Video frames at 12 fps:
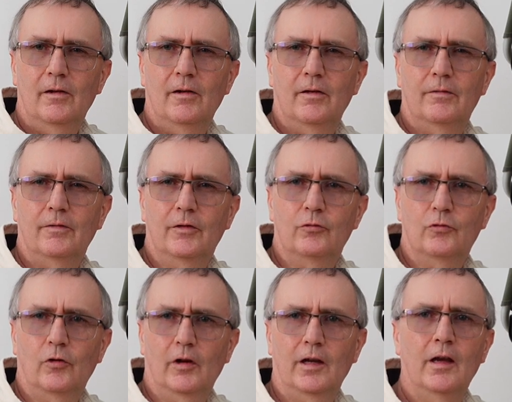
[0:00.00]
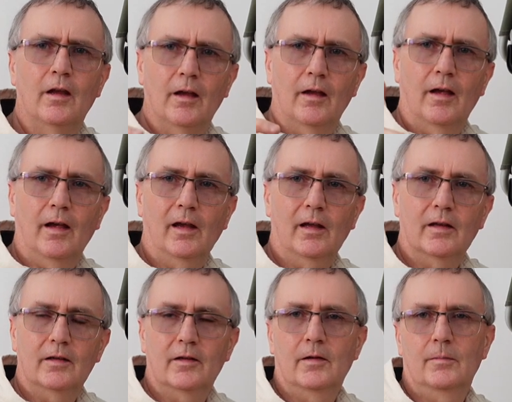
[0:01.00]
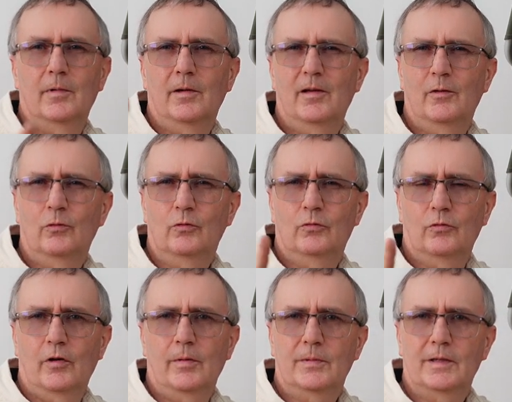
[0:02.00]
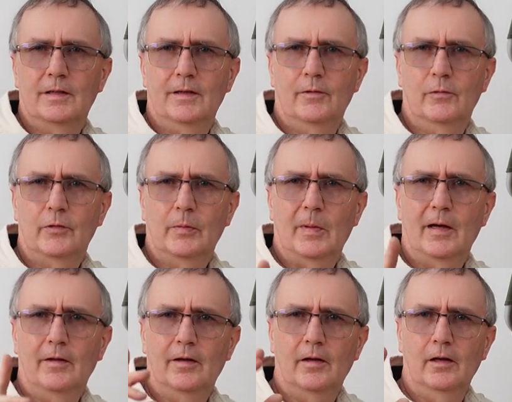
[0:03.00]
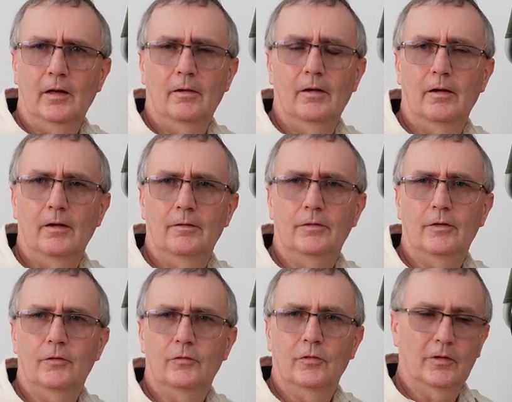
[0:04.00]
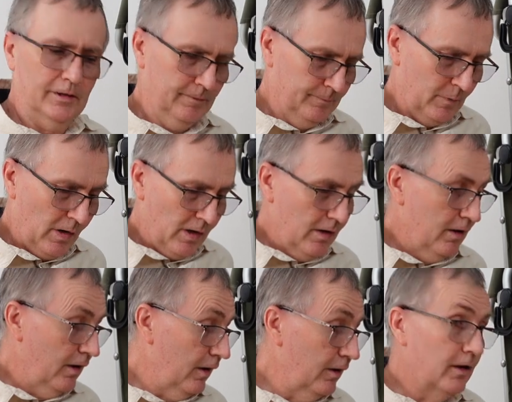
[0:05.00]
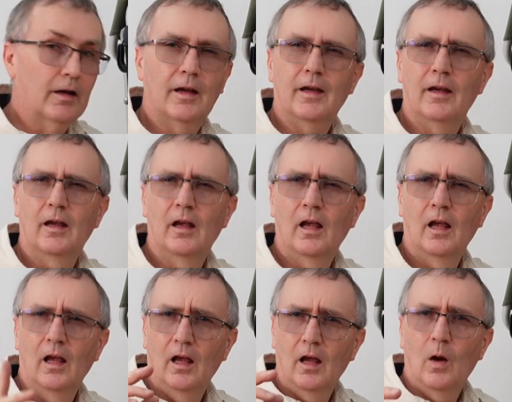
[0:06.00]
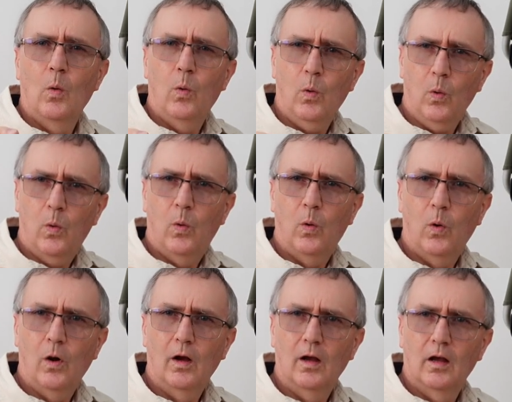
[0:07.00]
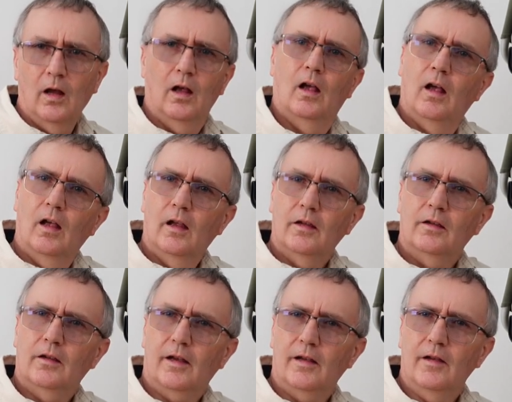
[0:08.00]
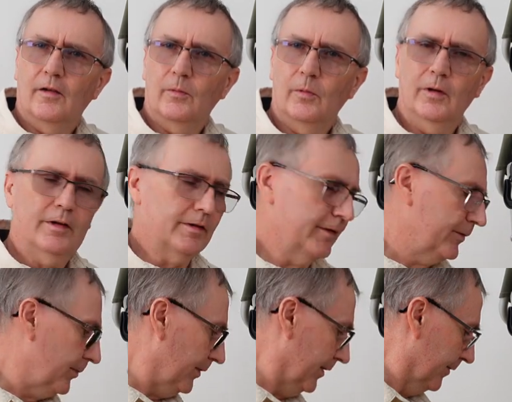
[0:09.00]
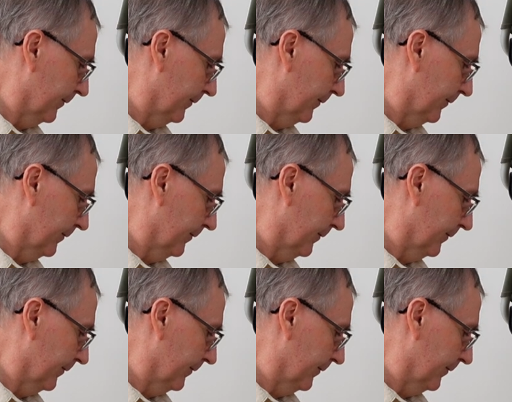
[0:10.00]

half of the trolley and my little gripes and niggles about the lower half of the trolley. Okay. Whew. It's getting hard work, this one.